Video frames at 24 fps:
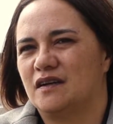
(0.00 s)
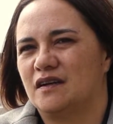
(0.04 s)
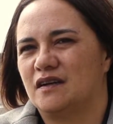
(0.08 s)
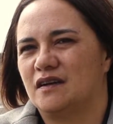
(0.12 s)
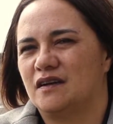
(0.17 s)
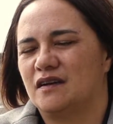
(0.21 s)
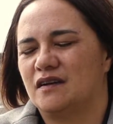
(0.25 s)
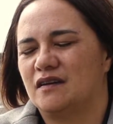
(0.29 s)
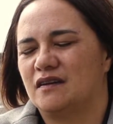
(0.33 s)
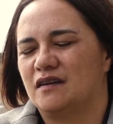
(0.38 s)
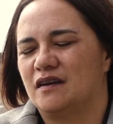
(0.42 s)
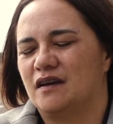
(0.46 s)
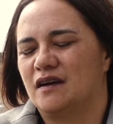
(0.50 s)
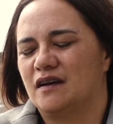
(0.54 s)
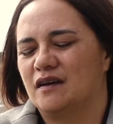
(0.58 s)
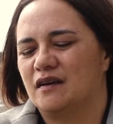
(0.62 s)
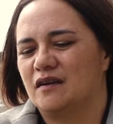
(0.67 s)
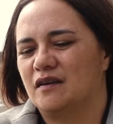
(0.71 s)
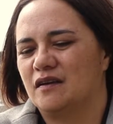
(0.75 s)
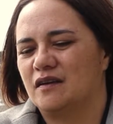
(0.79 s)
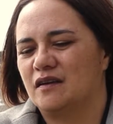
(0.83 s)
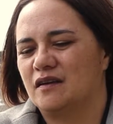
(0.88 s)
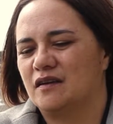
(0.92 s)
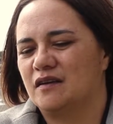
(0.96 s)

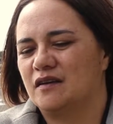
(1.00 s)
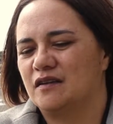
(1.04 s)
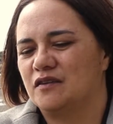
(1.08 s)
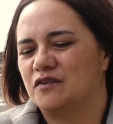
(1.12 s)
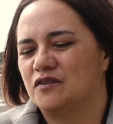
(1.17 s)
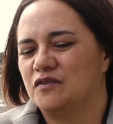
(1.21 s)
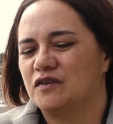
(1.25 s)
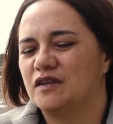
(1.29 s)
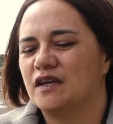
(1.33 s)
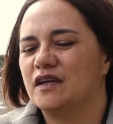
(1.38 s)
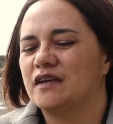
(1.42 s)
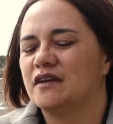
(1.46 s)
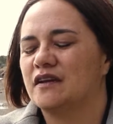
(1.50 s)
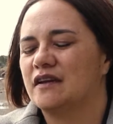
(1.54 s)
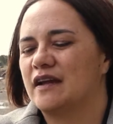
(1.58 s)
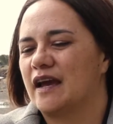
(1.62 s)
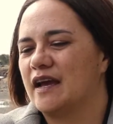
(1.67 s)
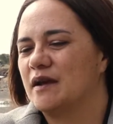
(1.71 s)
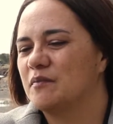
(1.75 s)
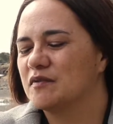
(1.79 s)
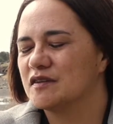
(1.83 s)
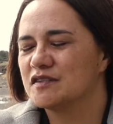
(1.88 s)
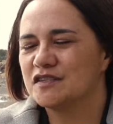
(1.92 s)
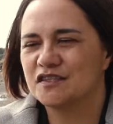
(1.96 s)
you need
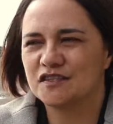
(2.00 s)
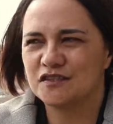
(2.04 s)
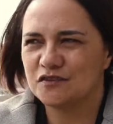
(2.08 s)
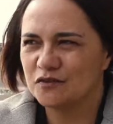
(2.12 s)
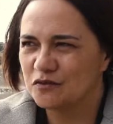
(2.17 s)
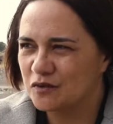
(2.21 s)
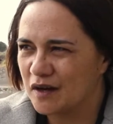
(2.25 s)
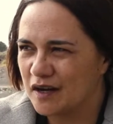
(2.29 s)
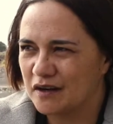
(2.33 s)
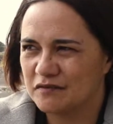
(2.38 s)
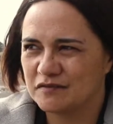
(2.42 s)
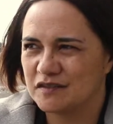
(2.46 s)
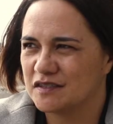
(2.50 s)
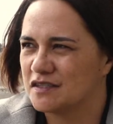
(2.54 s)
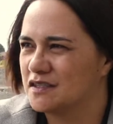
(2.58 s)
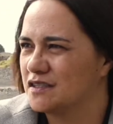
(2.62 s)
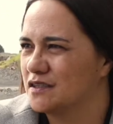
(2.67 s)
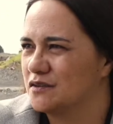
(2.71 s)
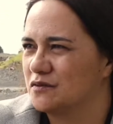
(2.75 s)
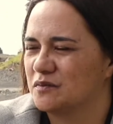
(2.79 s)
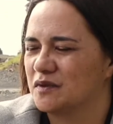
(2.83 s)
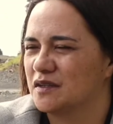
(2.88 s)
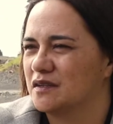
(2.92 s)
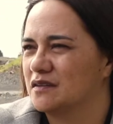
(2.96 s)
enablers still after
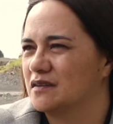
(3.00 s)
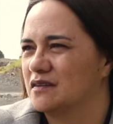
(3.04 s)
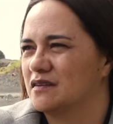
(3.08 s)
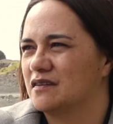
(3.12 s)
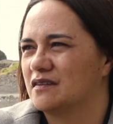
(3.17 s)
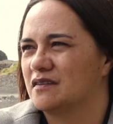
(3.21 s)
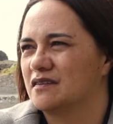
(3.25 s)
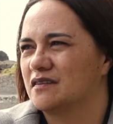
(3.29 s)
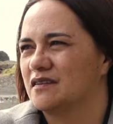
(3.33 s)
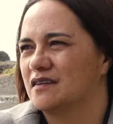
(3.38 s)
settlement.